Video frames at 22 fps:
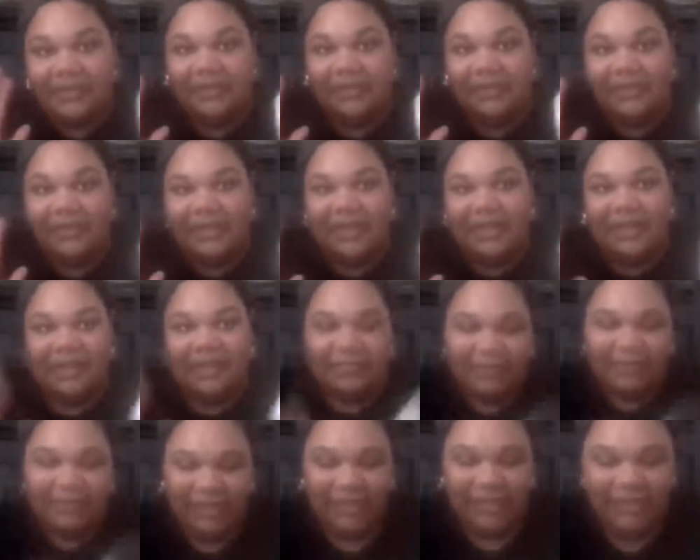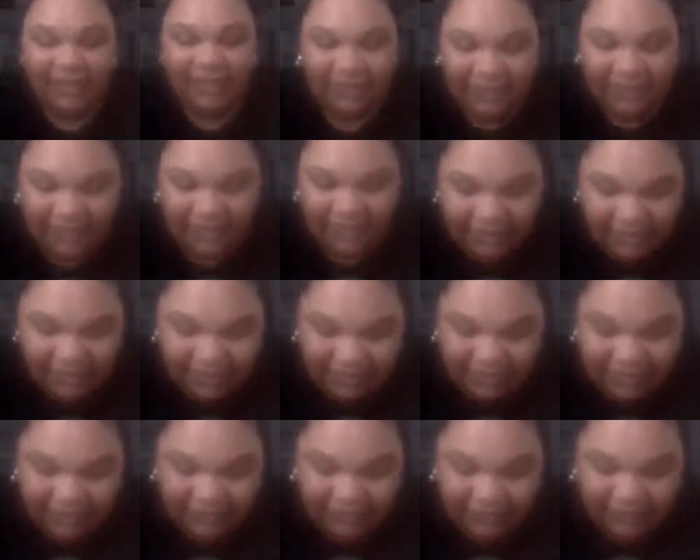not immediately.
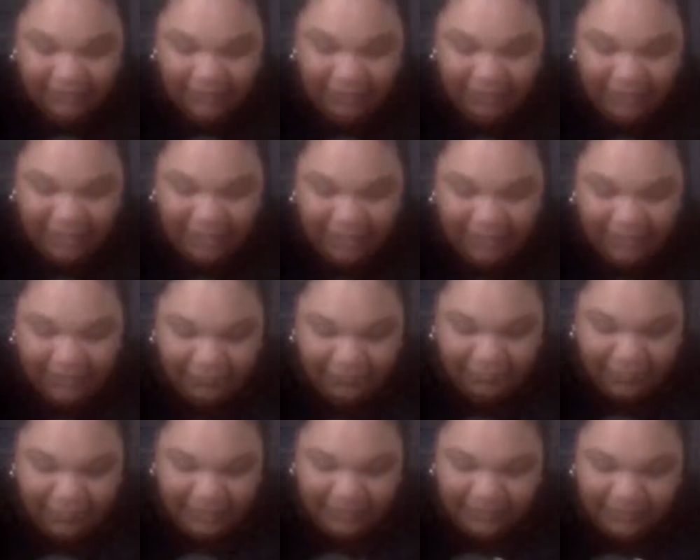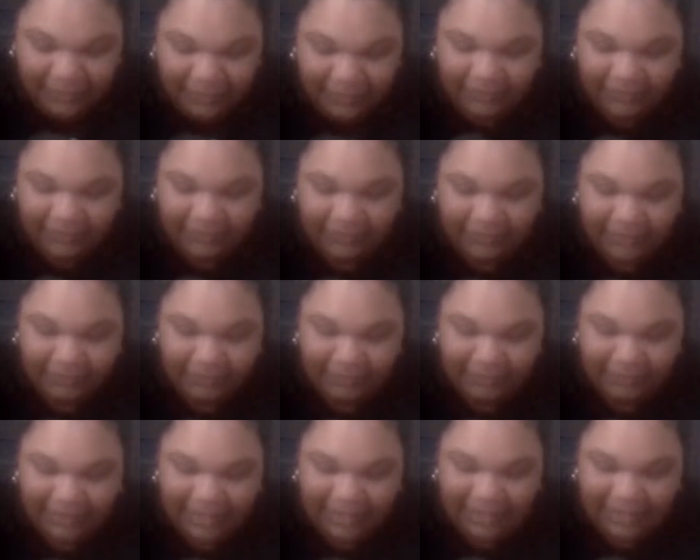This is from Olive Berry. It is
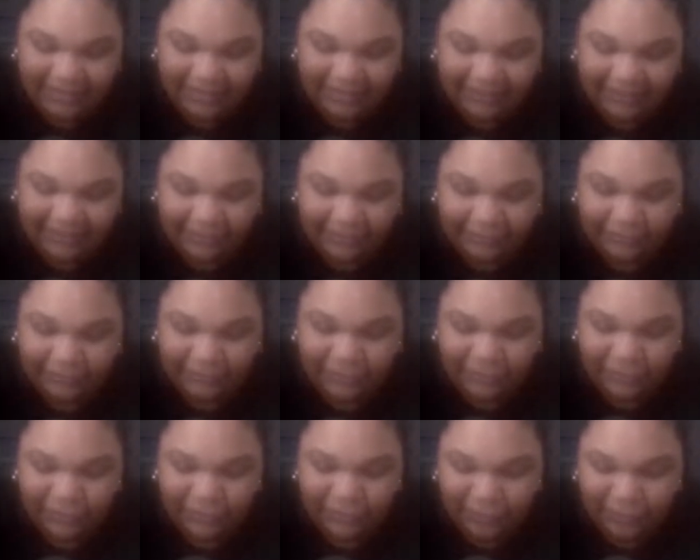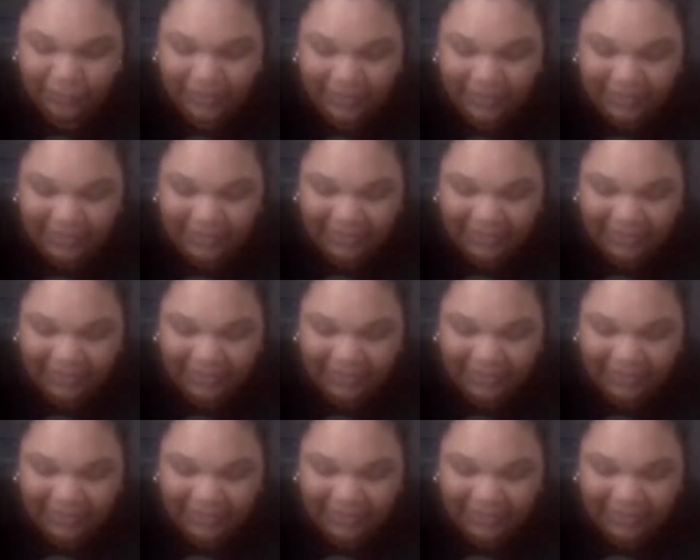number 862.